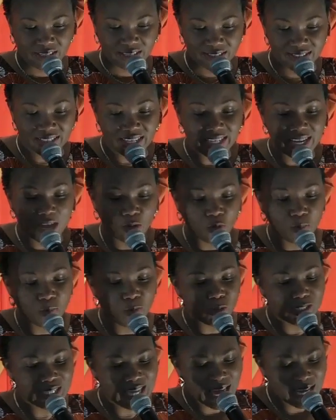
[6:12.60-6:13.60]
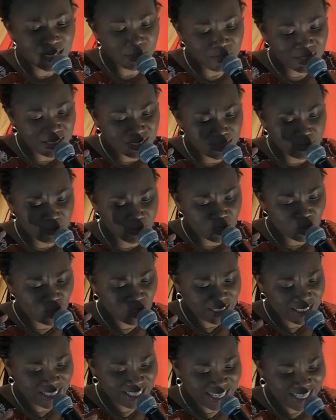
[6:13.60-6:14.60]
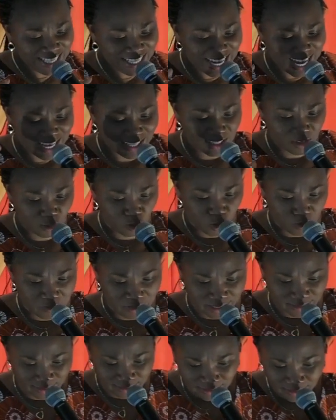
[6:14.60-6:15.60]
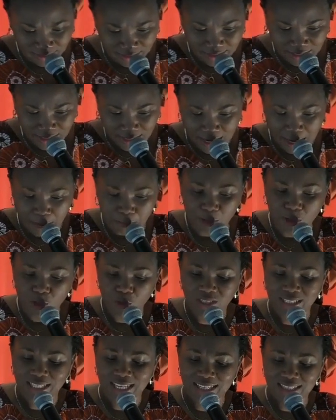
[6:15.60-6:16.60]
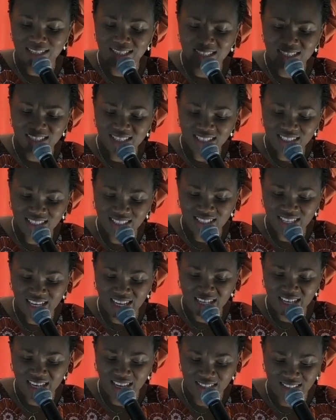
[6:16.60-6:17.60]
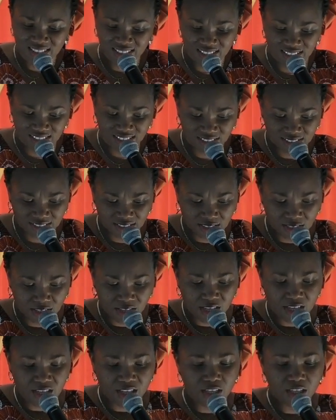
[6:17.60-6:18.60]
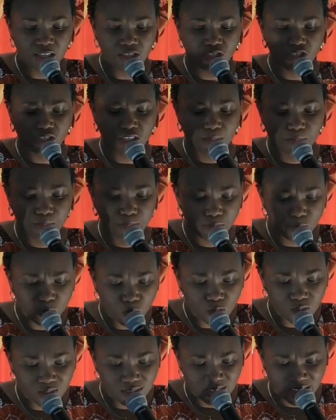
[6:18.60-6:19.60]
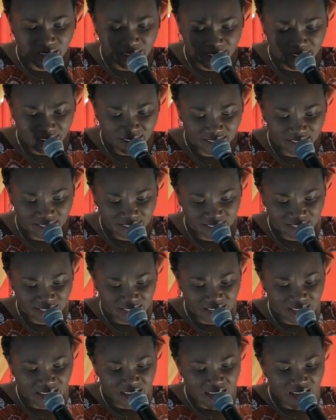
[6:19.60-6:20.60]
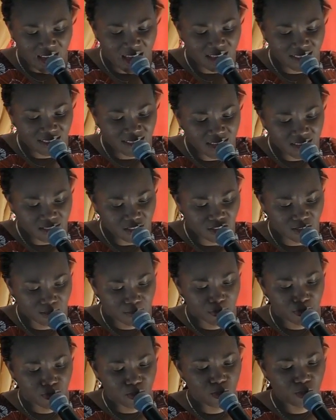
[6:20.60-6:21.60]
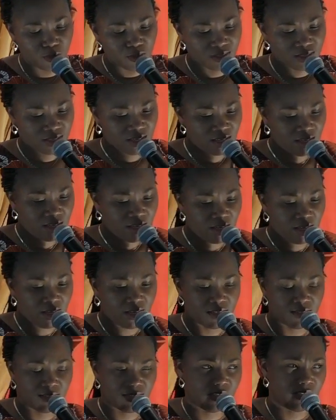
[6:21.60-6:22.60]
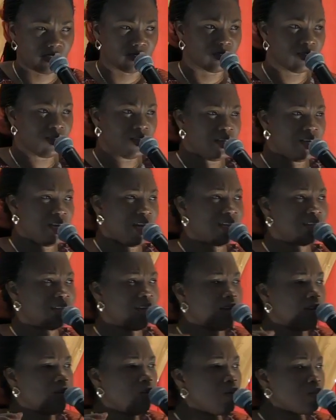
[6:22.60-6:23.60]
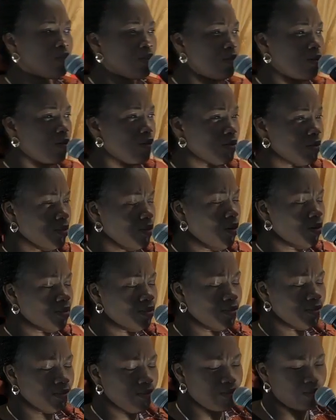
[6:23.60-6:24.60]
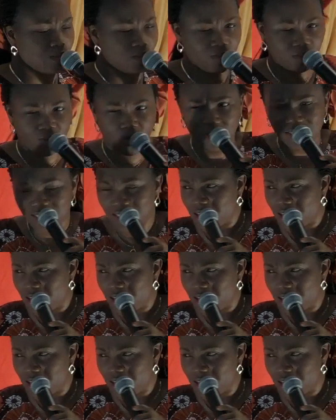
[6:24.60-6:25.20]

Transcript: He said, I will put enmity between thee and the woman, and between thy seed and her seed. It shall bruise thy head, and thou shalt bruise his heel. And that God, called God got